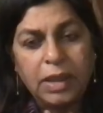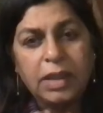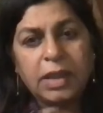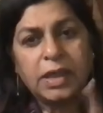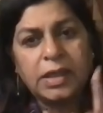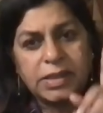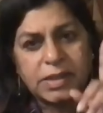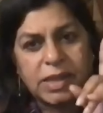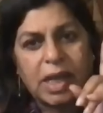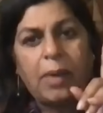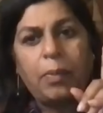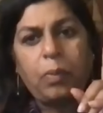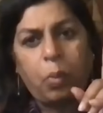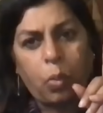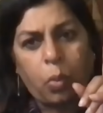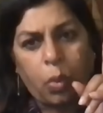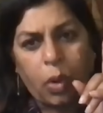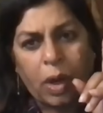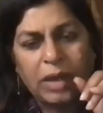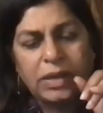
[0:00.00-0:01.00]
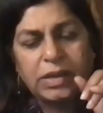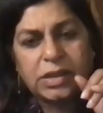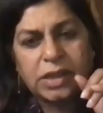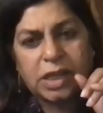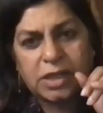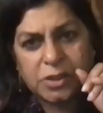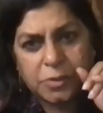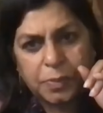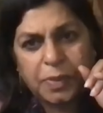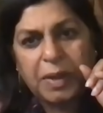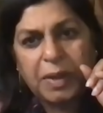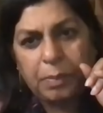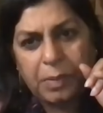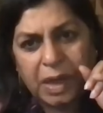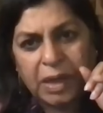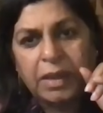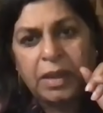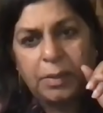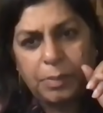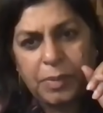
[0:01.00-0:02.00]
except one judgment
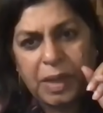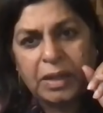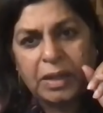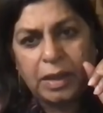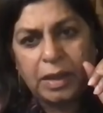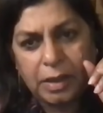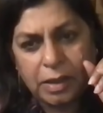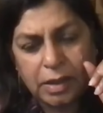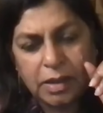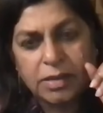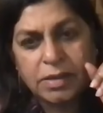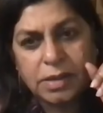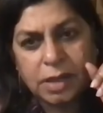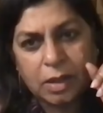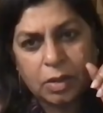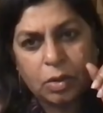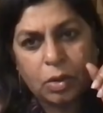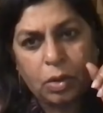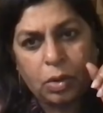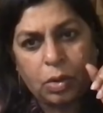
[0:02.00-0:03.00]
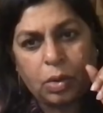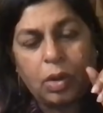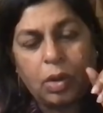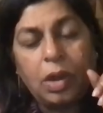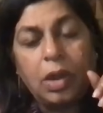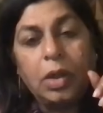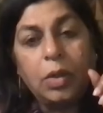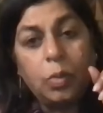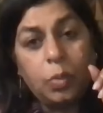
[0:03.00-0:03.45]
many, many years ago,